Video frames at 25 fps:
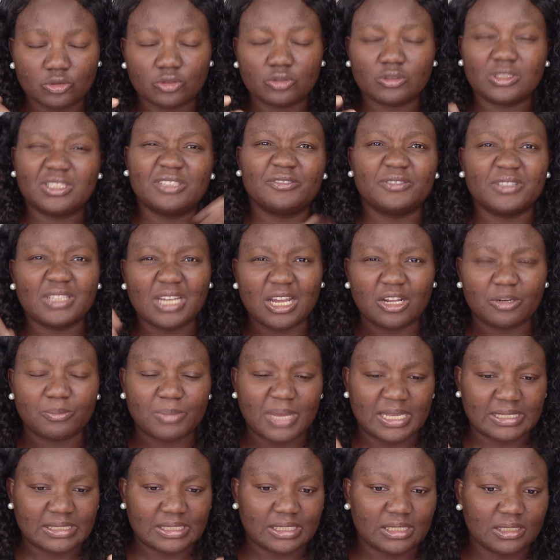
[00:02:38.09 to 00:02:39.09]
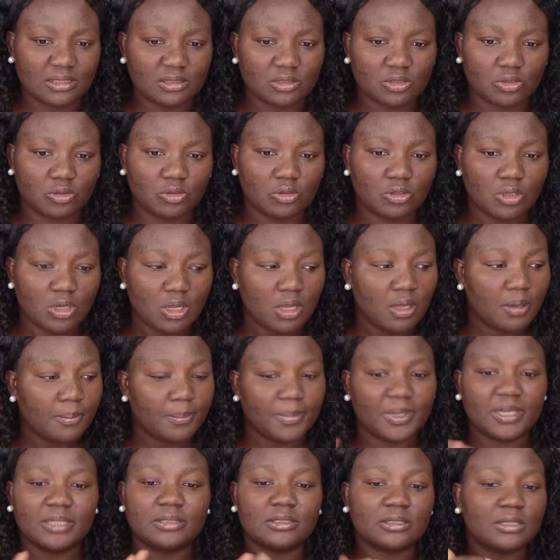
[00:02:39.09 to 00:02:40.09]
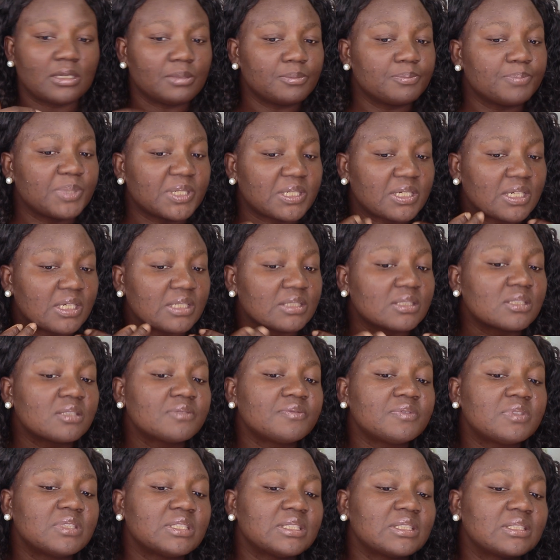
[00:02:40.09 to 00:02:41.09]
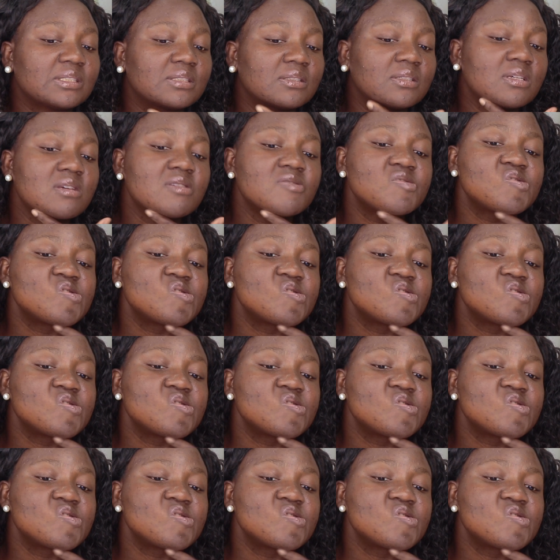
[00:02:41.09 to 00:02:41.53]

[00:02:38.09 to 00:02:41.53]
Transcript: to even out my skin tone, but because of this,